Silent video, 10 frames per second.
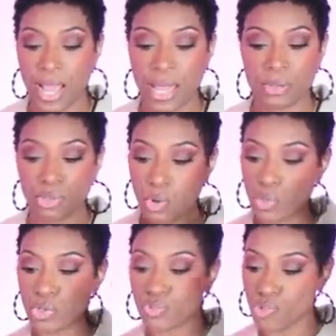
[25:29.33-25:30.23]
I don't know
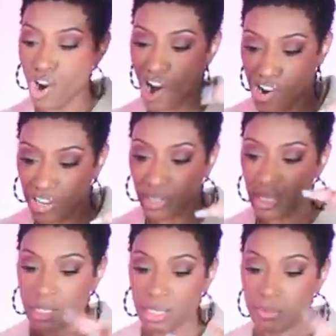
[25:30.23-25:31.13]
which rawr it
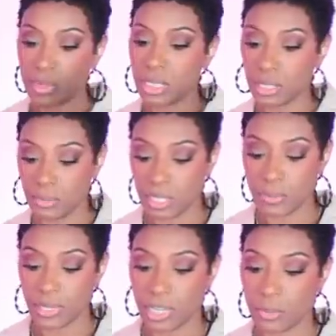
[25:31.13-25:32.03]
is, but it's some
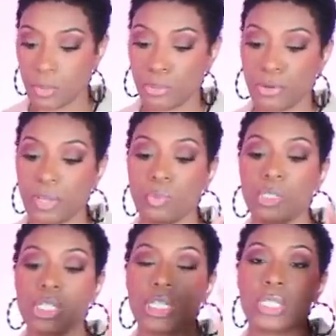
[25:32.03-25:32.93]
type of animal print,
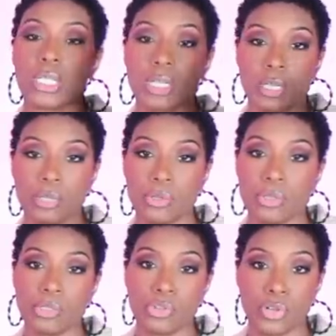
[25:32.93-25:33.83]
which is
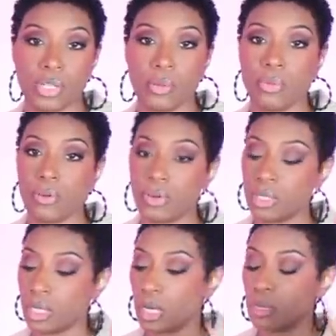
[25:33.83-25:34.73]
another trend that we've
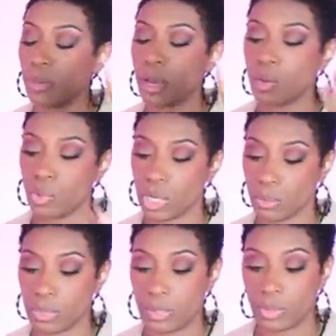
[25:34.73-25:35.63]
already talked about. We're
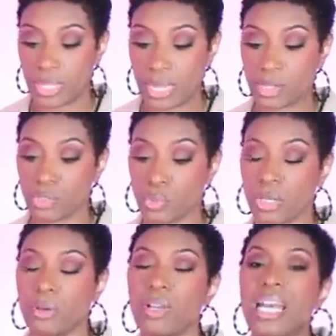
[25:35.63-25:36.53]
gonna play with that as
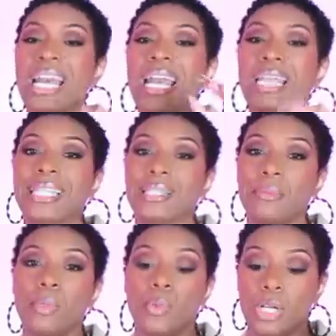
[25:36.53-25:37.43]
well. And then
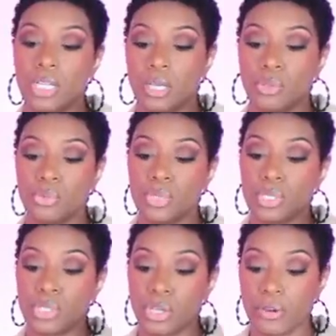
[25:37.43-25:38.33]
let me walk y'all through
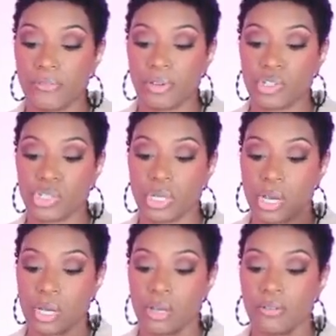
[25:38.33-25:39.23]
the third version
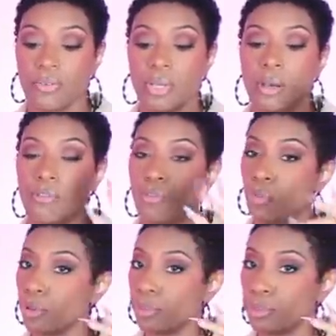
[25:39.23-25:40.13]
of
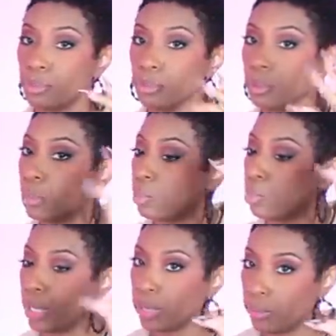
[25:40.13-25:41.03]
affordable,
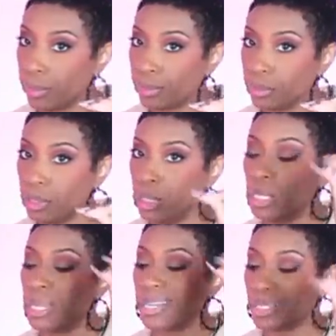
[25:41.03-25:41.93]
wearable,
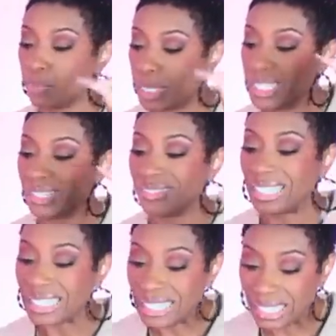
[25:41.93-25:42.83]
expensive
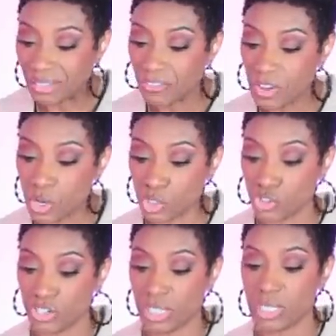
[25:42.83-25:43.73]
looking fall
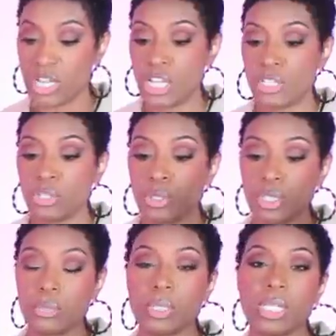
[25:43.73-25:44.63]
trend. So
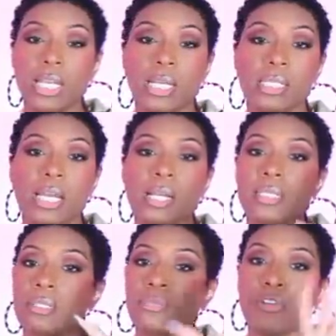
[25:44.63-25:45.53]
this one I like a lot
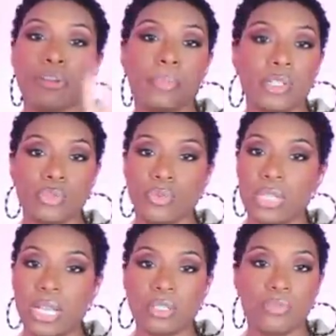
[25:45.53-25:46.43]
because it's very much a
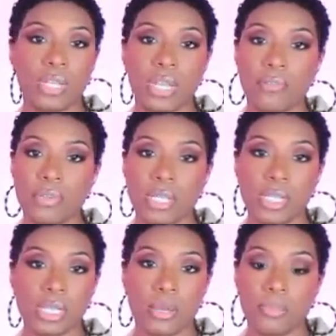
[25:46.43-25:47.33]
relaxed fit,
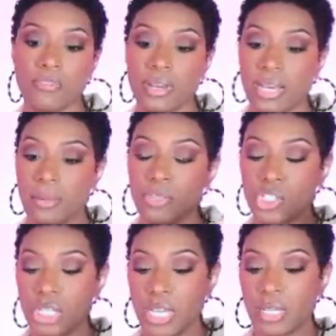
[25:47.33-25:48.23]
everyday type of vibe.
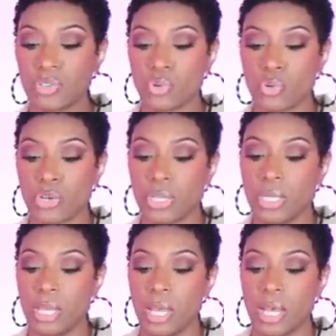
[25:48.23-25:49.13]
She has
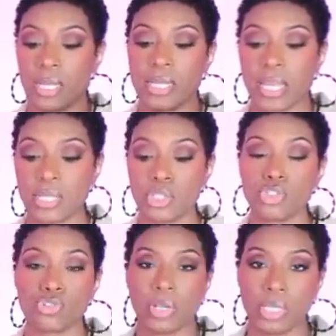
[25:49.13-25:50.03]
on a nice
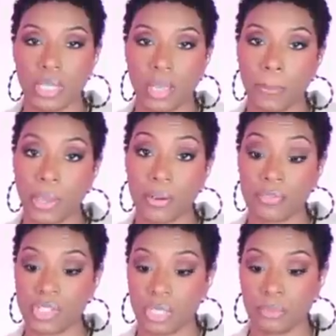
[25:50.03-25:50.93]
straight leg pair
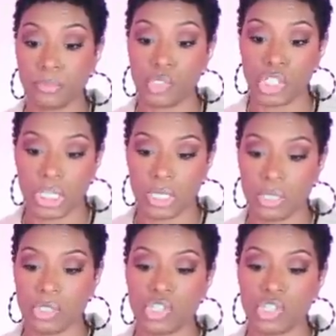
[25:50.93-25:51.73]
of denim jeans.